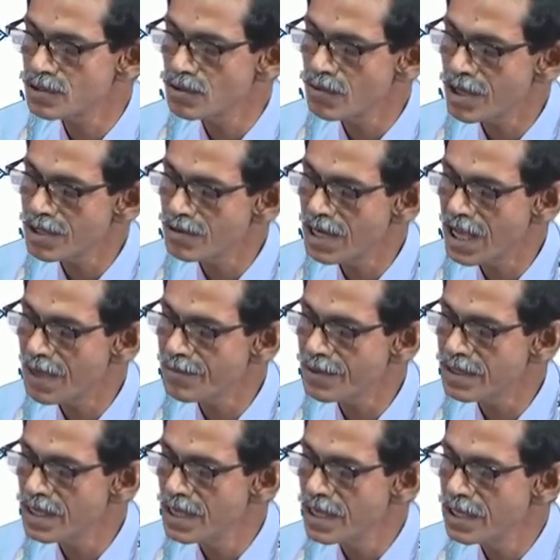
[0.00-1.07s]
So, what will
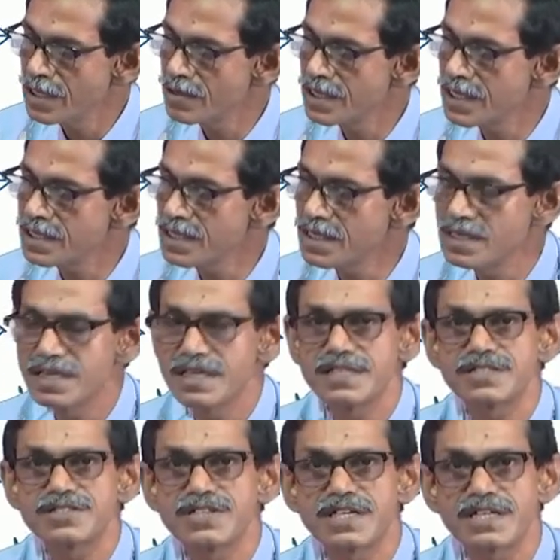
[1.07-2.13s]
happen? You will get a
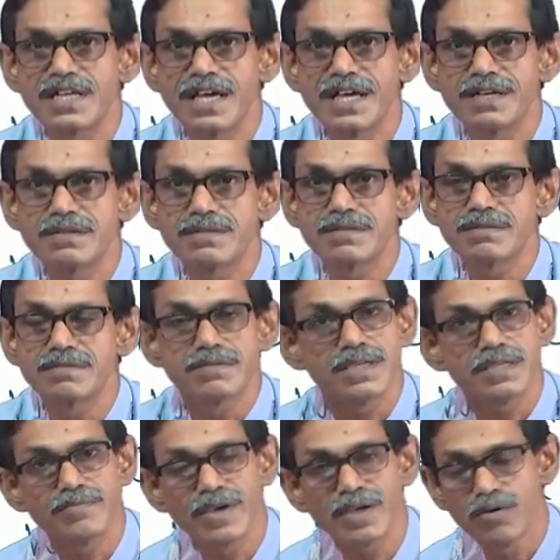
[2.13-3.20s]
straight line.
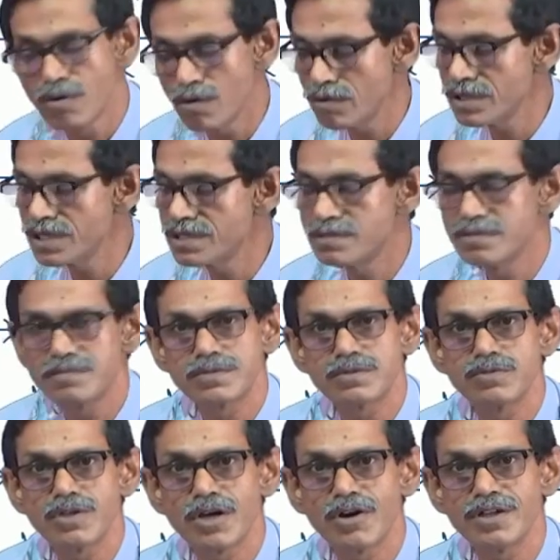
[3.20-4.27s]
It may go
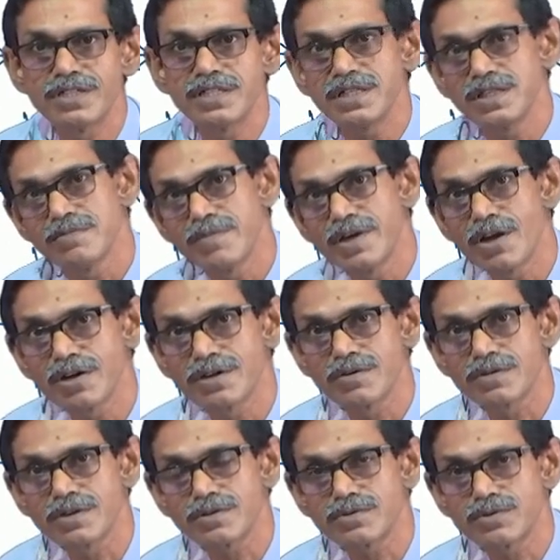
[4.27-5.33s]
through the origin, it may not
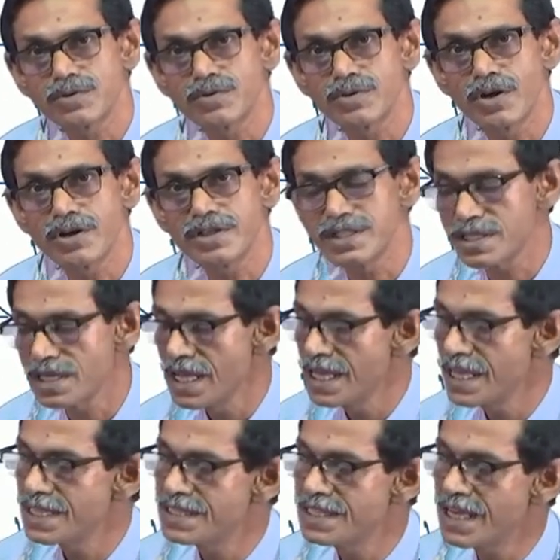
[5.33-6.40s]
go through the origin.
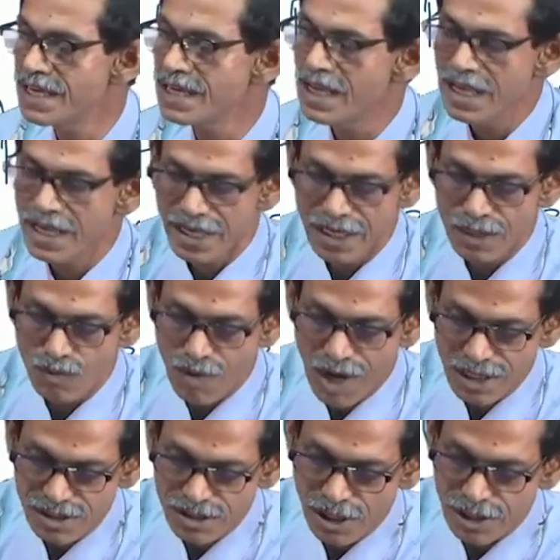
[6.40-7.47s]
Then in
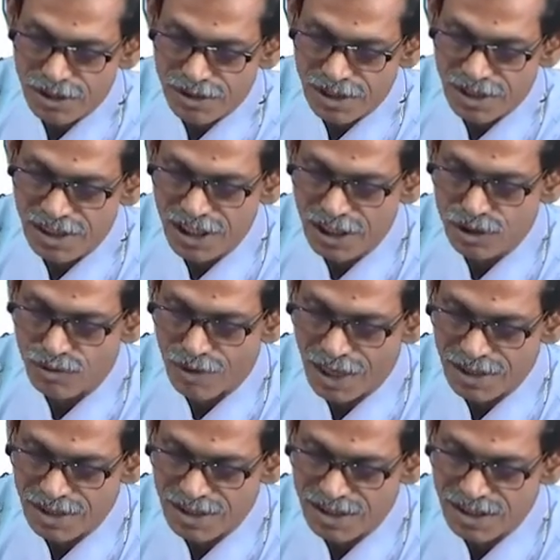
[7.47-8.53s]
one solution, this
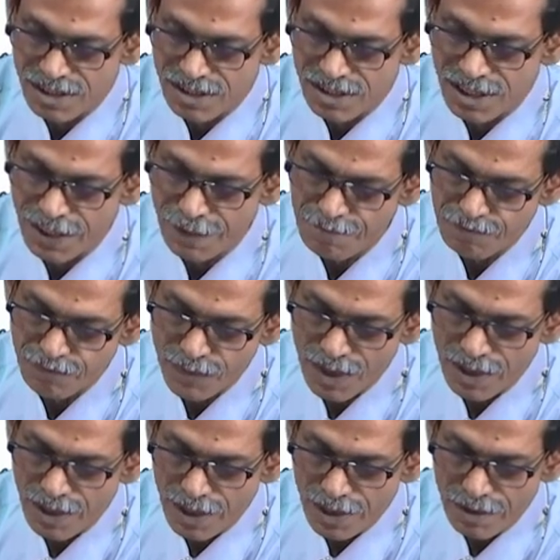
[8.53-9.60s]
one, this is say
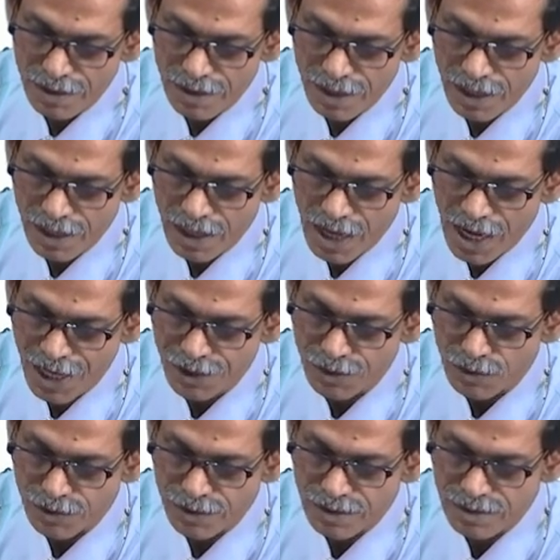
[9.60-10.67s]

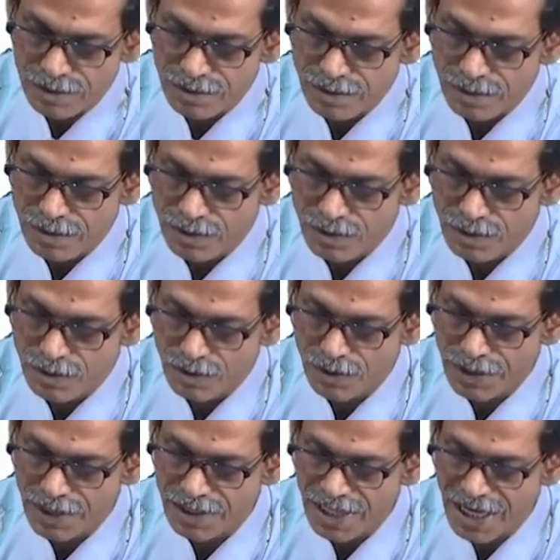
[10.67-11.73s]
unknown,
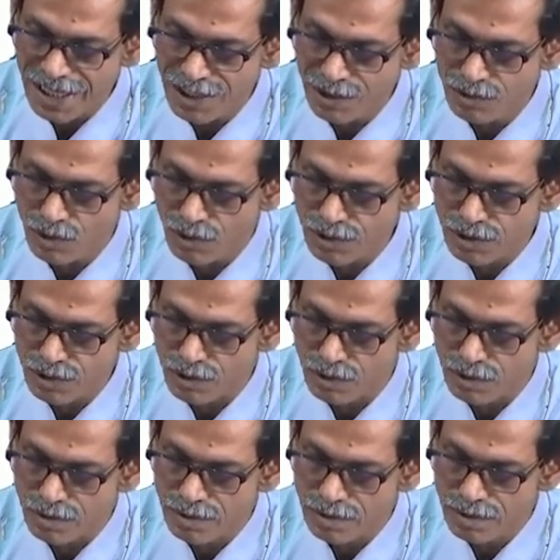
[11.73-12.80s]
okay, that you do not
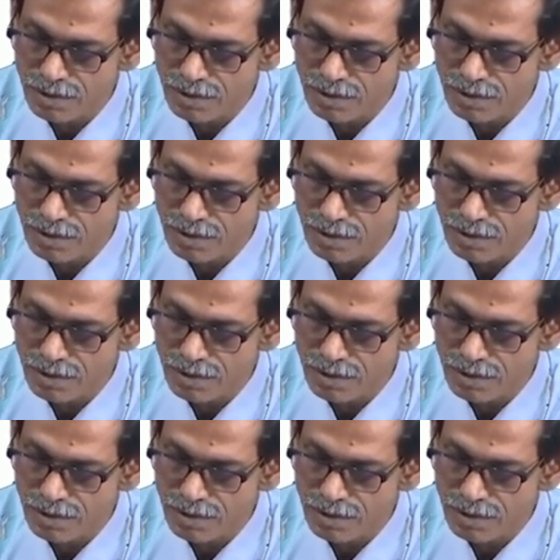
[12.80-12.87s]
know.